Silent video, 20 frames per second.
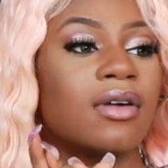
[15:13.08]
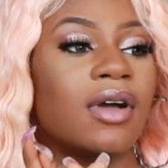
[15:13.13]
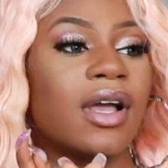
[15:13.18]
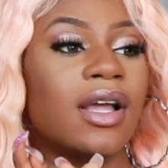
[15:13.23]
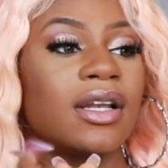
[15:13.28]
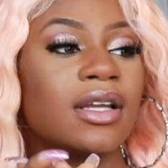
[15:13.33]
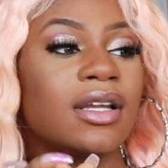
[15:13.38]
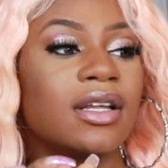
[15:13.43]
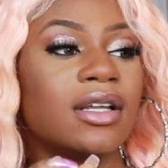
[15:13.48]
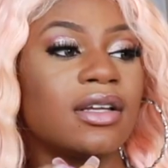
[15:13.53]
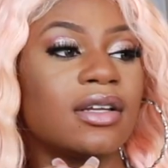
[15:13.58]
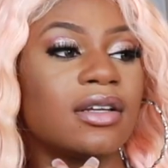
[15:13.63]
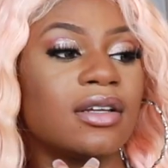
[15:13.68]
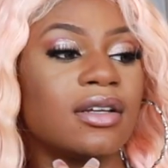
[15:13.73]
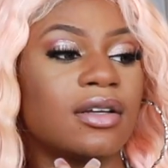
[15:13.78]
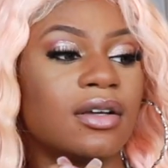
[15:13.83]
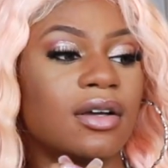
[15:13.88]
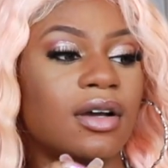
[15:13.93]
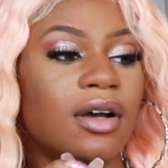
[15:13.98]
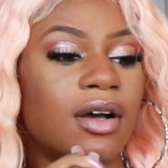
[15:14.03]
And
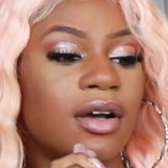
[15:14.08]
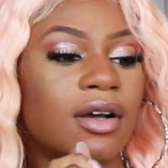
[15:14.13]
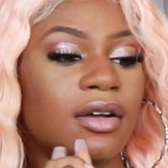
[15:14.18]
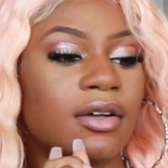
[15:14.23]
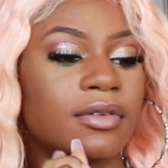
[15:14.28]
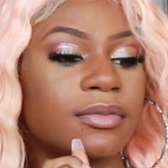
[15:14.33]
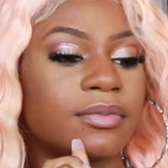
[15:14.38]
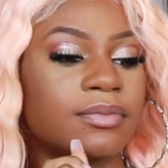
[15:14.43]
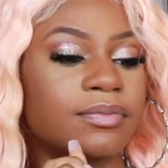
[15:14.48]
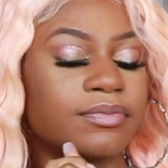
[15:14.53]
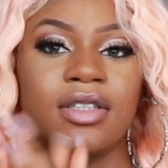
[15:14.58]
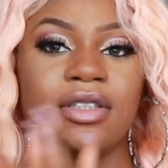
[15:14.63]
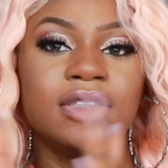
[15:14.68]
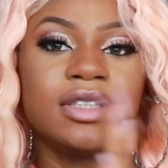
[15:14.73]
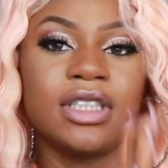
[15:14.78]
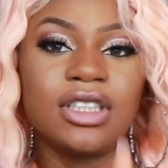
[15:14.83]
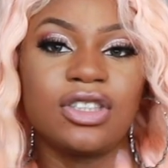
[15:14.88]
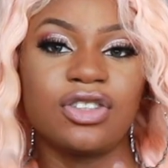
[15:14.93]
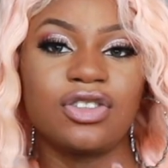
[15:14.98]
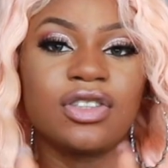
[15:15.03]
then
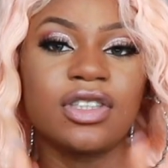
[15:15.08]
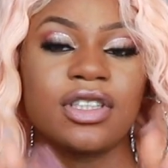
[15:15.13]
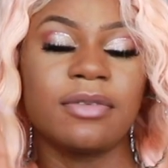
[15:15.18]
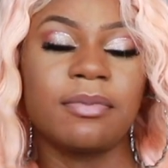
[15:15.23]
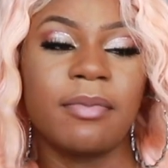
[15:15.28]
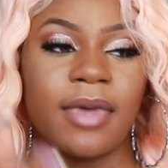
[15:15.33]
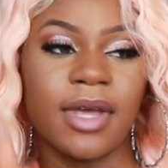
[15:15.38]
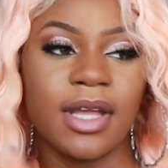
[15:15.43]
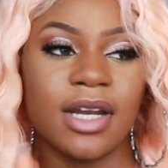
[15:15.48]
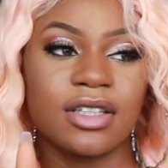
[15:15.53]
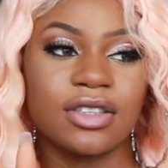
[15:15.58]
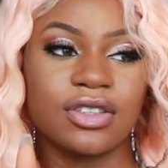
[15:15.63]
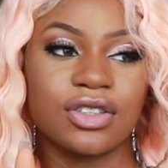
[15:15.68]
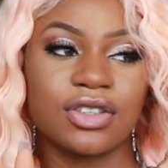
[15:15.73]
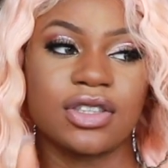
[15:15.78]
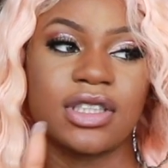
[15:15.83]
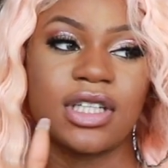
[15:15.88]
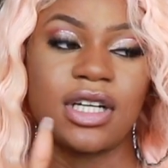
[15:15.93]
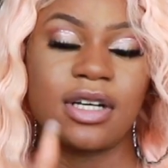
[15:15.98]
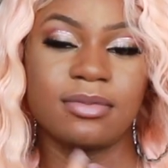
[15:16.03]
district
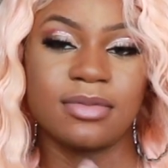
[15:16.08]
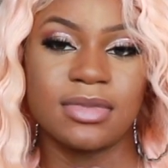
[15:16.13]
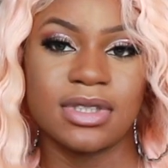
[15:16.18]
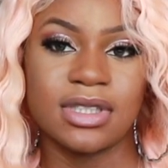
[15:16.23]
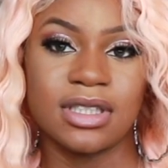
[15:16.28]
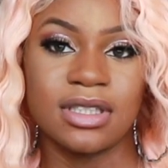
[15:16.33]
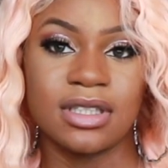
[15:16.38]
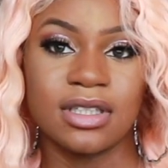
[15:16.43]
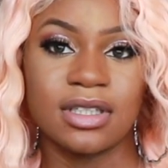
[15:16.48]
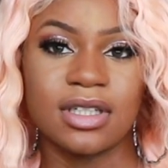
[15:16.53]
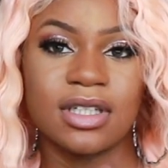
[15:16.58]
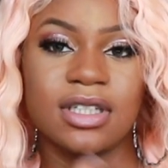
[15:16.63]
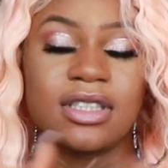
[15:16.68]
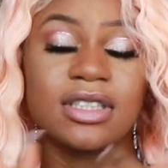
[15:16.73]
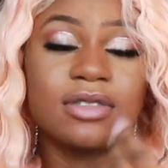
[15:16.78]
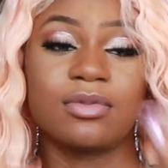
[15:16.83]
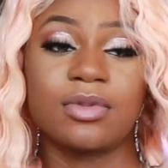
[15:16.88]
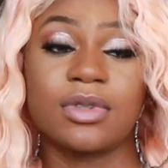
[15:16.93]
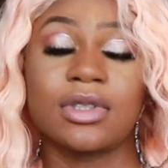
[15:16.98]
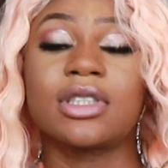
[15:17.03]
manager comes in
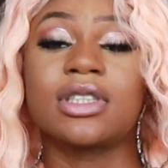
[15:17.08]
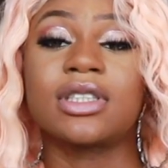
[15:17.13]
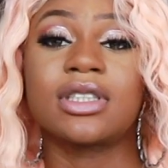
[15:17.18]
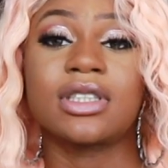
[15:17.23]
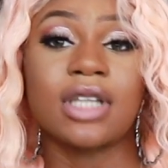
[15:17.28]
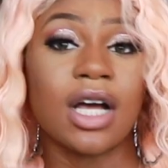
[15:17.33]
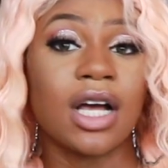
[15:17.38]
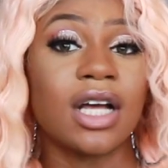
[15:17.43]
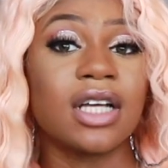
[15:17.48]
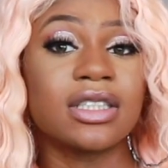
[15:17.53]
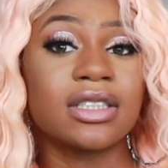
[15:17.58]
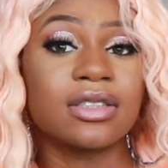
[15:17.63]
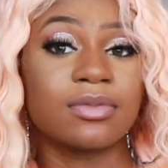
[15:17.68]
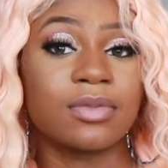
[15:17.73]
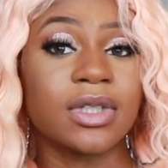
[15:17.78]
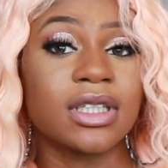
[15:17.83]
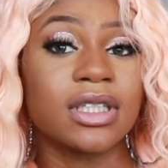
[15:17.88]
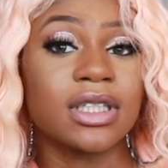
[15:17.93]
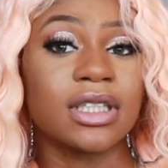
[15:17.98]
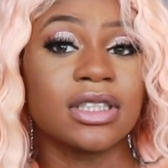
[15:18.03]
because it was just us
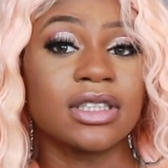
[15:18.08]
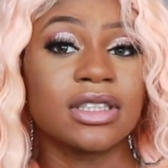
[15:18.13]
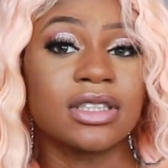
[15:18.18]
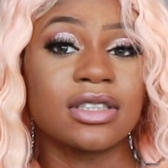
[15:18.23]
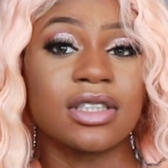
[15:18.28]
working,